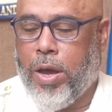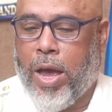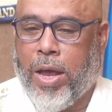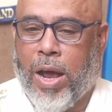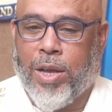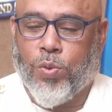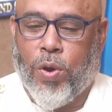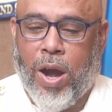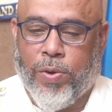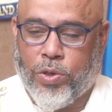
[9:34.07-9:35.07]
and
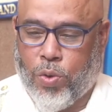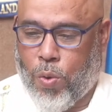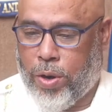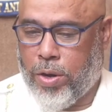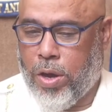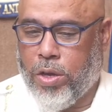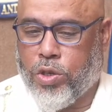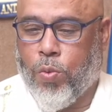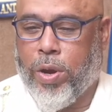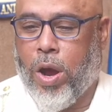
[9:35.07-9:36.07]
Oswald Harris Court.
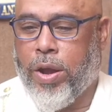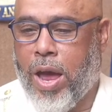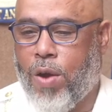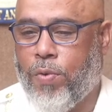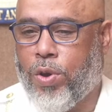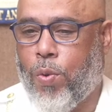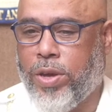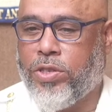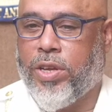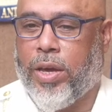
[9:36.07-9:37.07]
So we are now
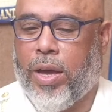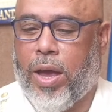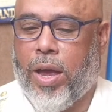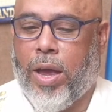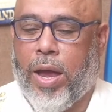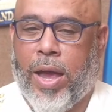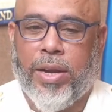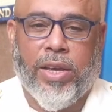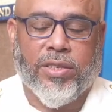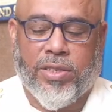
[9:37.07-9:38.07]
requesting
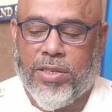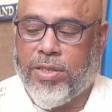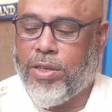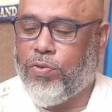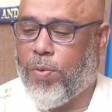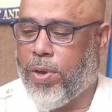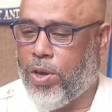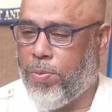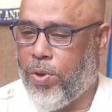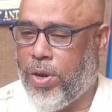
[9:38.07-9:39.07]
any assistance from the
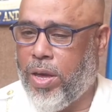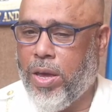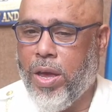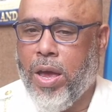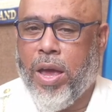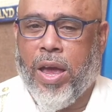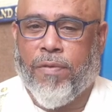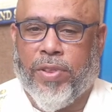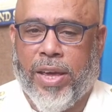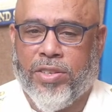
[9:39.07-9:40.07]
community.
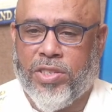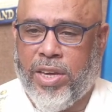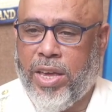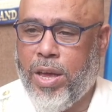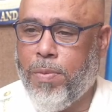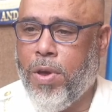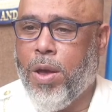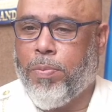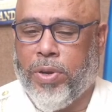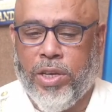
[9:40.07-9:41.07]
If they see him,
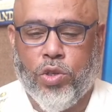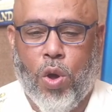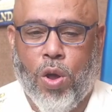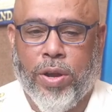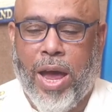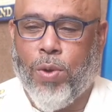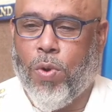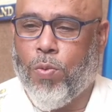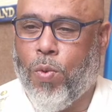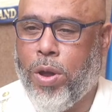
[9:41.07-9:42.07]
please call
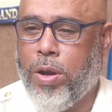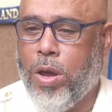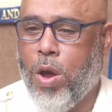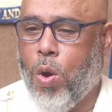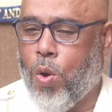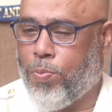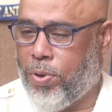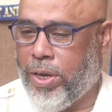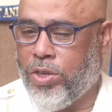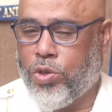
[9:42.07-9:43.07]
911 or
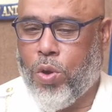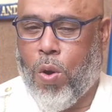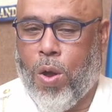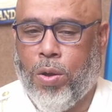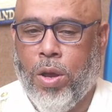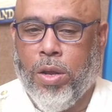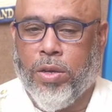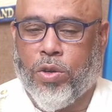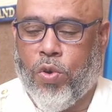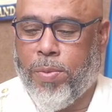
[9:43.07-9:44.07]
please call
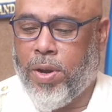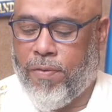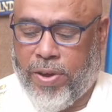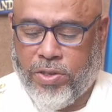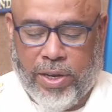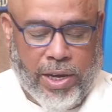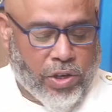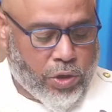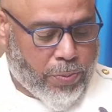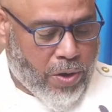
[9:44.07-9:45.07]
the Criminal
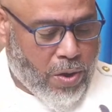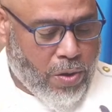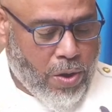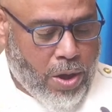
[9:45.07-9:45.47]
Investigations Bureau